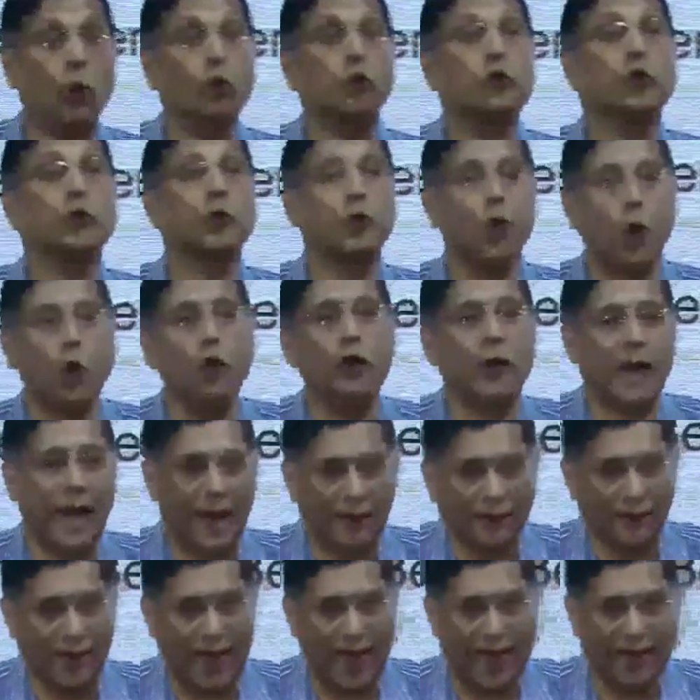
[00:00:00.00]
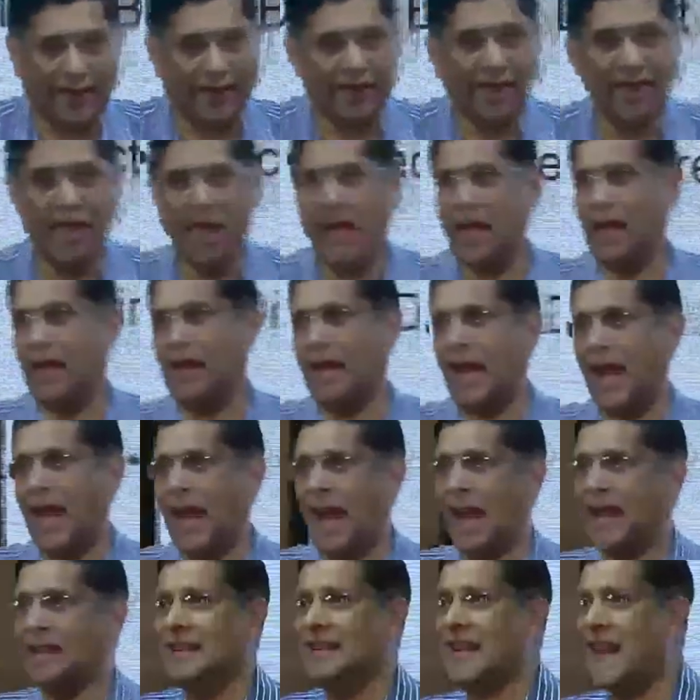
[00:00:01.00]
those who don't have land.
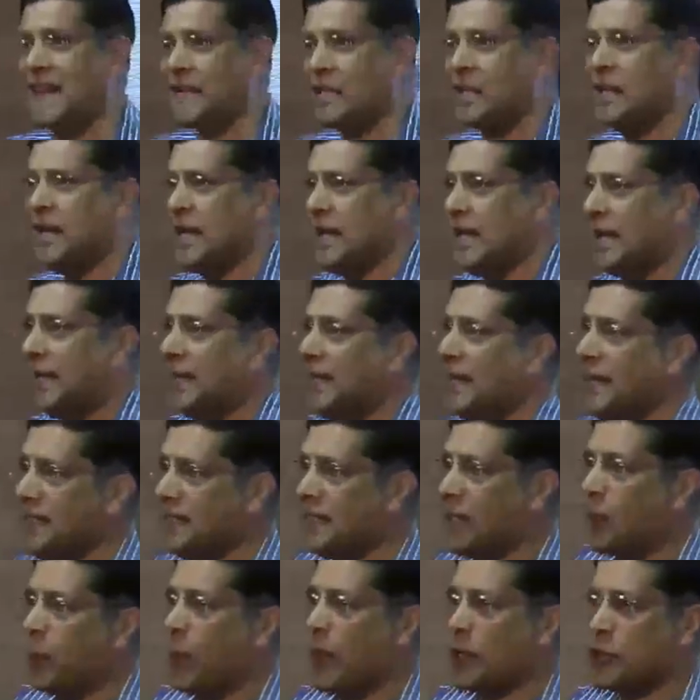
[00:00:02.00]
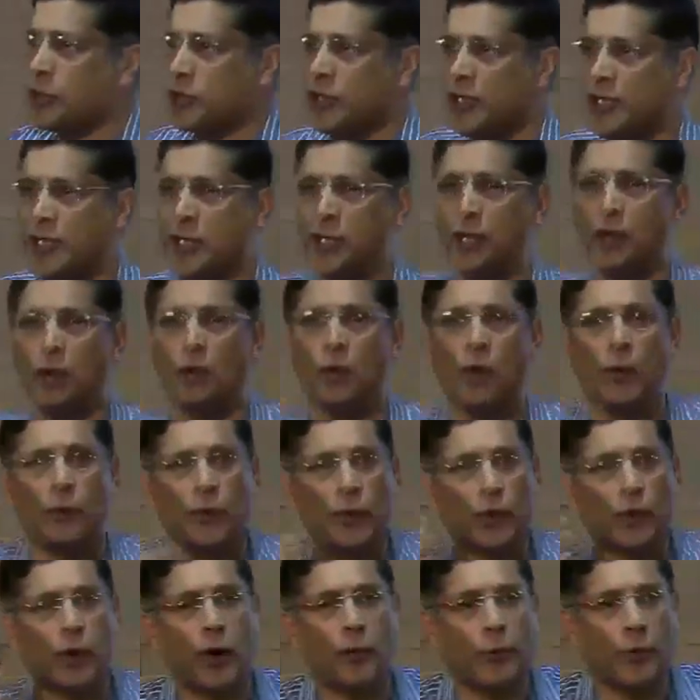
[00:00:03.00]
Uh, and that is a question, you know,
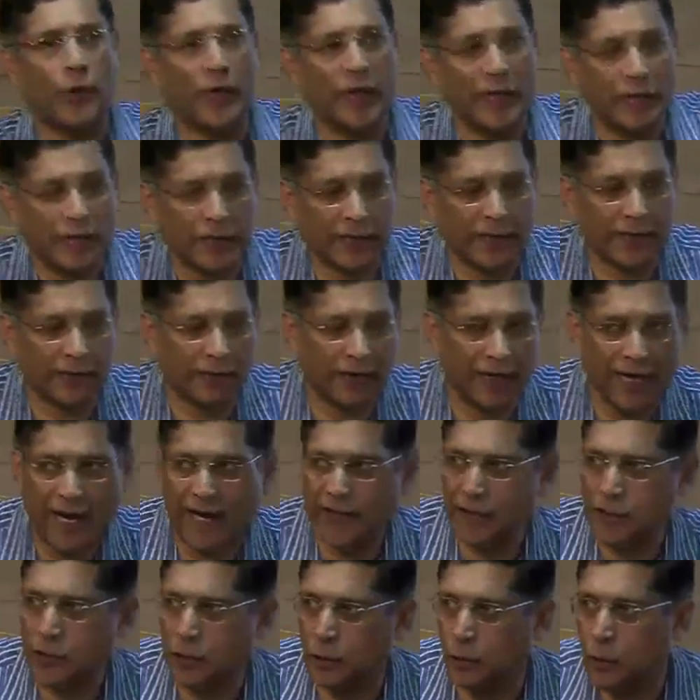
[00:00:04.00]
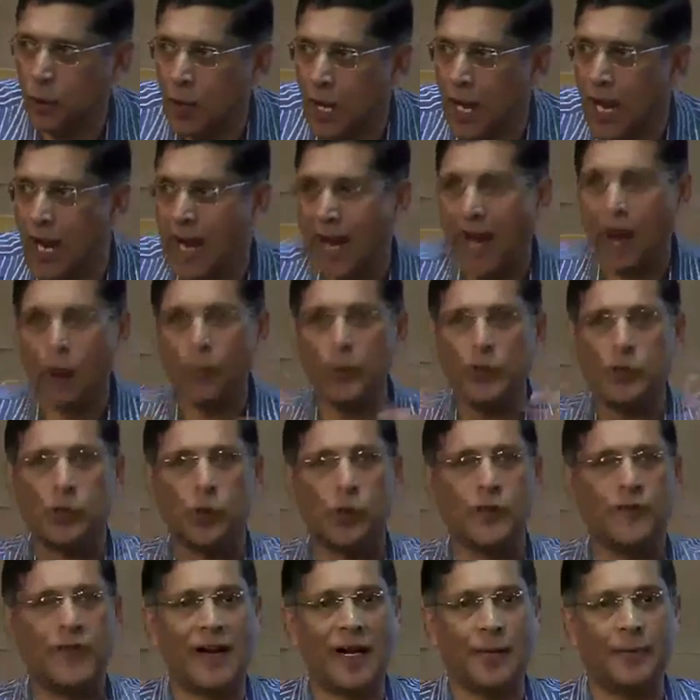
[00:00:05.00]
it relates to how we
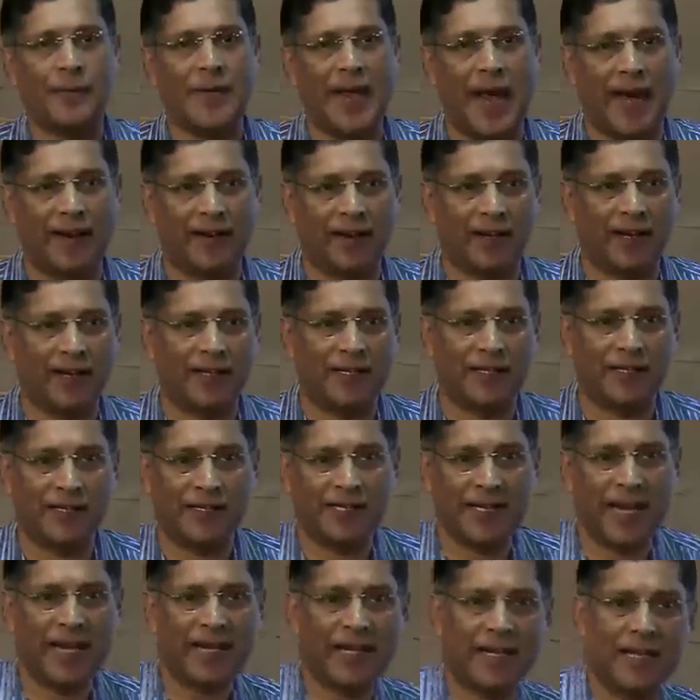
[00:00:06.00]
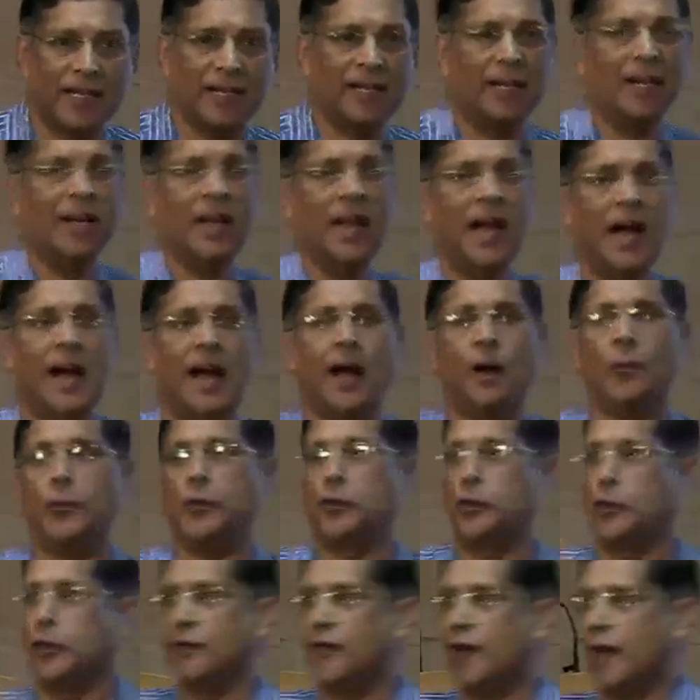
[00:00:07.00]
should develop the agricultural sector, how
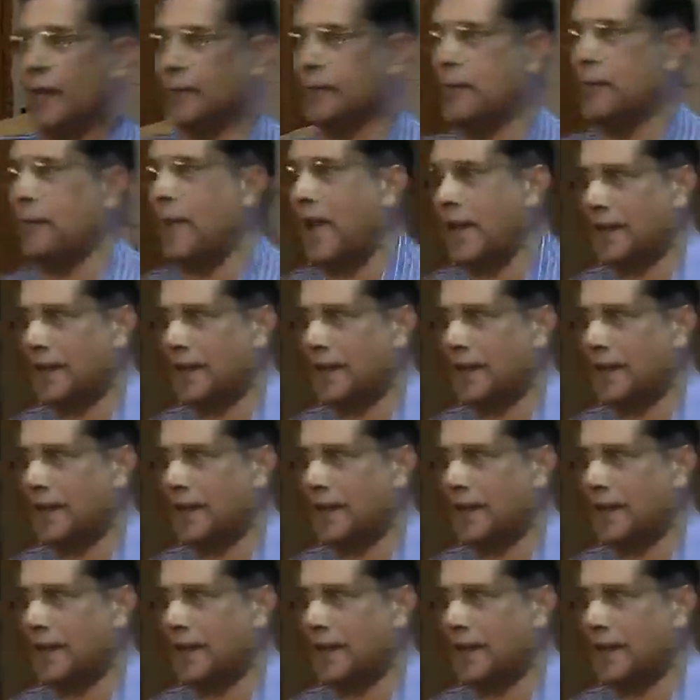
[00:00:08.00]
we should develop